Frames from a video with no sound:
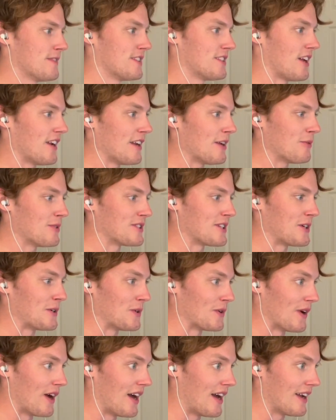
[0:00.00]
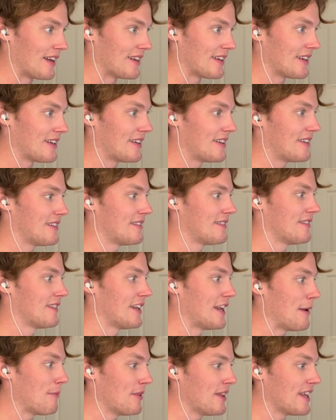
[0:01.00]
Studying was a grind.
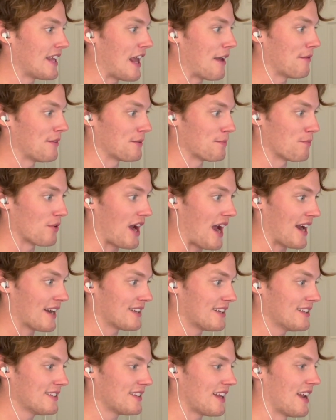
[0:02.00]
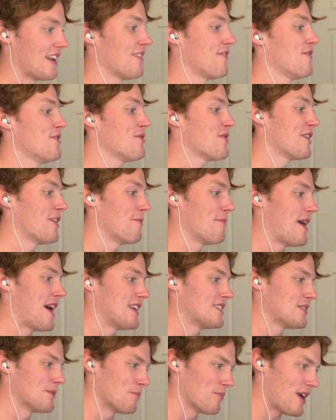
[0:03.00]
The name of the game is practice, and if you can
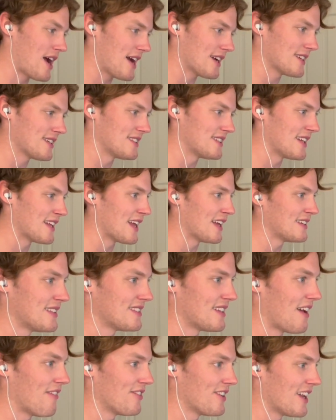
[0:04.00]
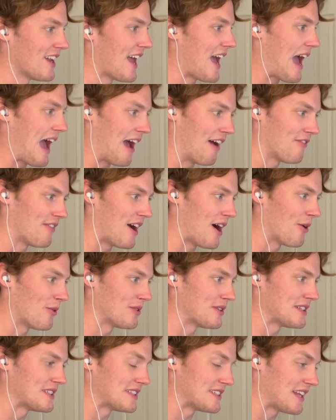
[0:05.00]
imagine practicing a seven and a half
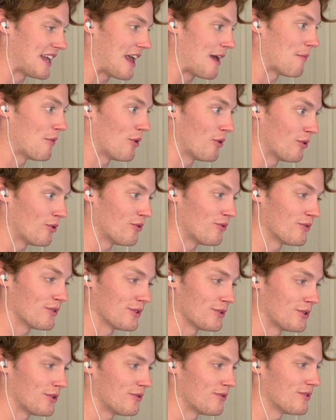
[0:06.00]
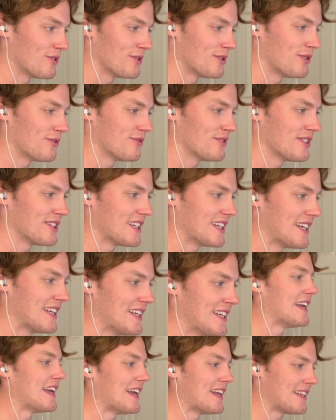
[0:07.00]
hour exam over and over and over
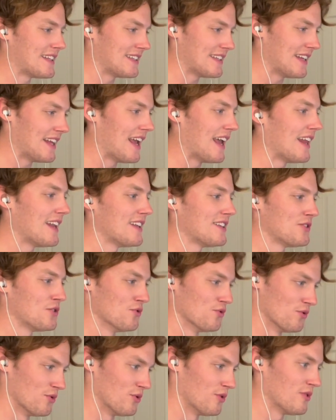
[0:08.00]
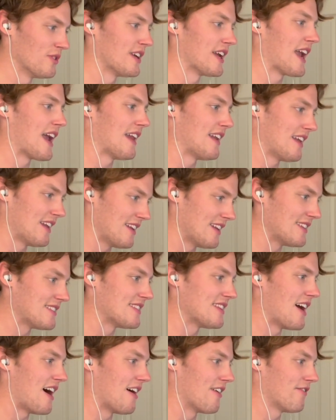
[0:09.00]
again, it it is grueling and it is
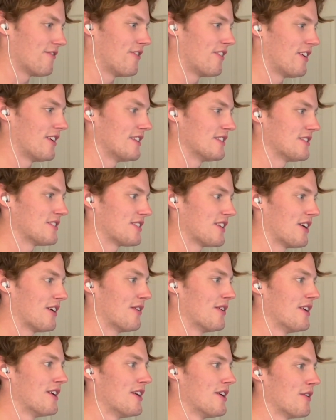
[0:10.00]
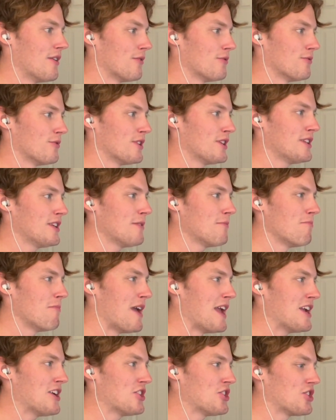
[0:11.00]
not fun. So really
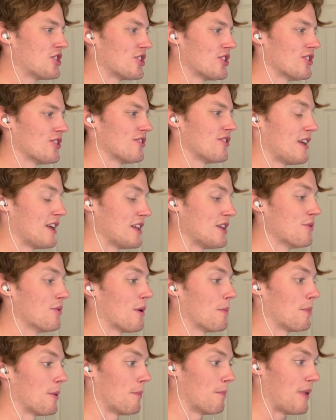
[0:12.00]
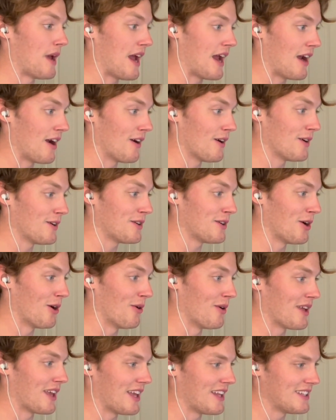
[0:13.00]
make sure that you are prepared
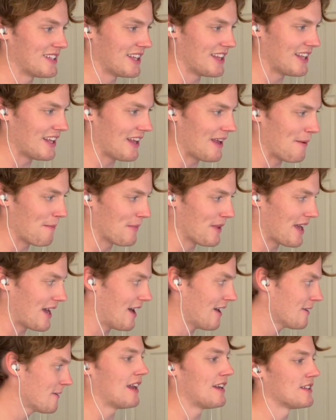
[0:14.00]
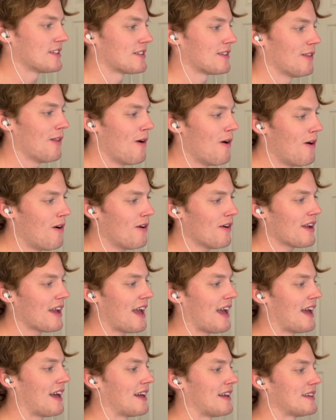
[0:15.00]
going into the MCAT. And as long
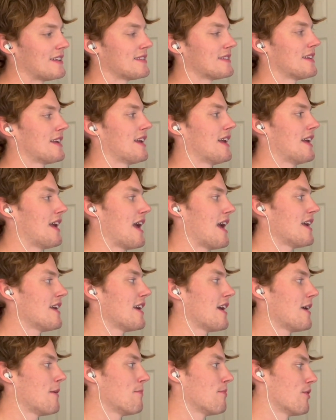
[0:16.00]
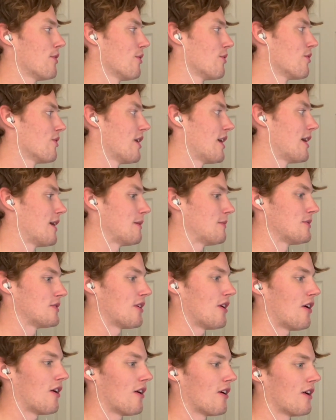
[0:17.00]
as AA programs
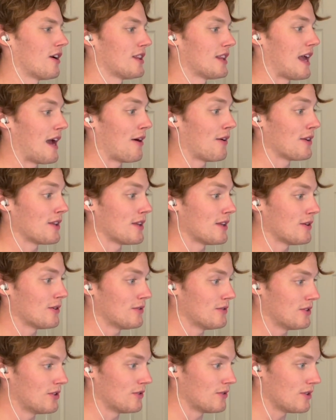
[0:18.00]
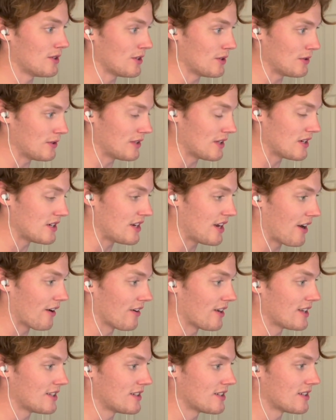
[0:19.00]
are allowing you to use the
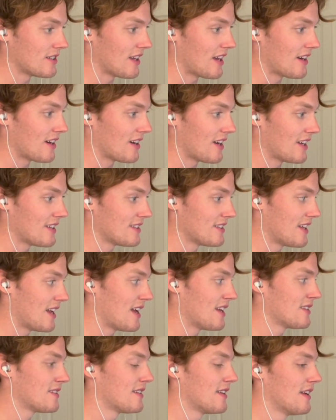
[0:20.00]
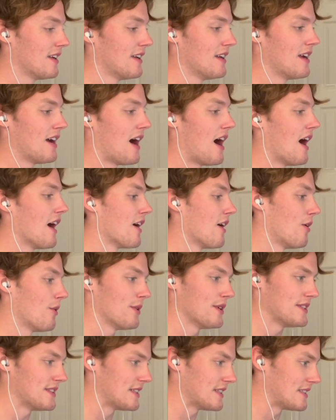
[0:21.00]
GRE as your standardized test, I
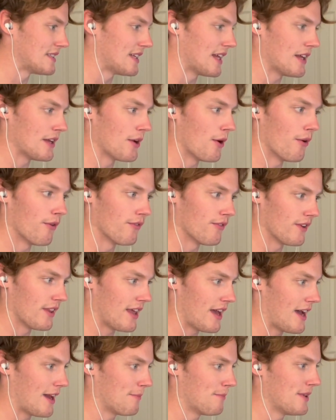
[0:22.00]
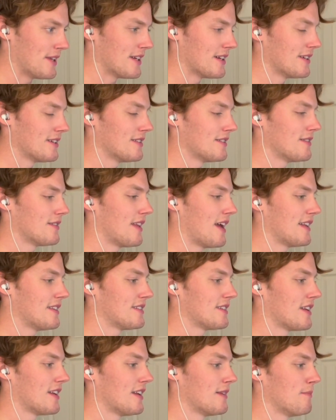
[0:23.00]
always just say go for that because
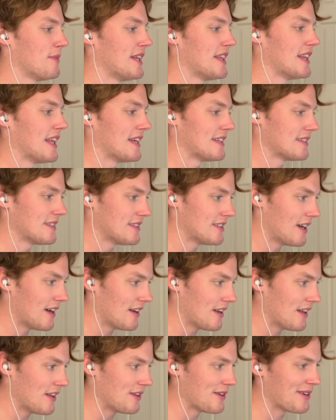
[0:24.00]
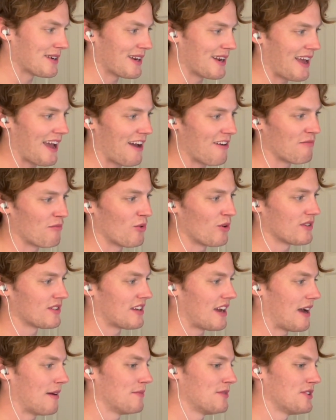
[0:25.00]
that's going to be less studying. You're going to have more
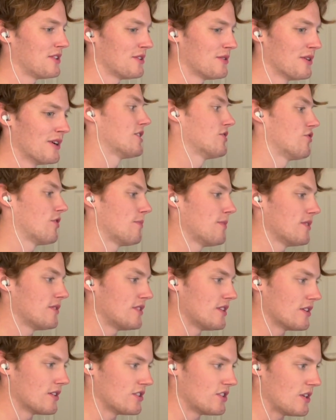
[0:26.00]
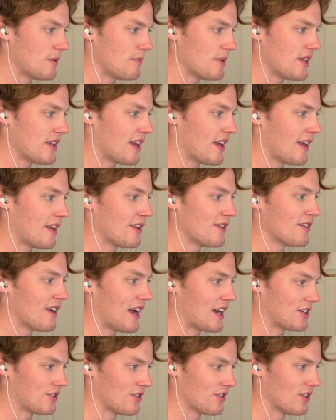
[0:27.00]
time to contribute to your GPA, your
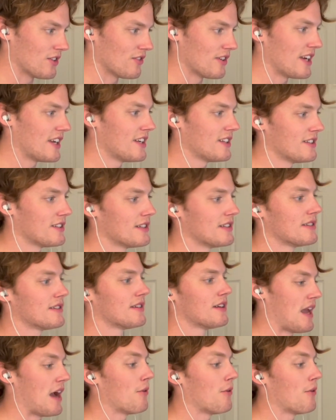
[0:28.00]
extracurriculars.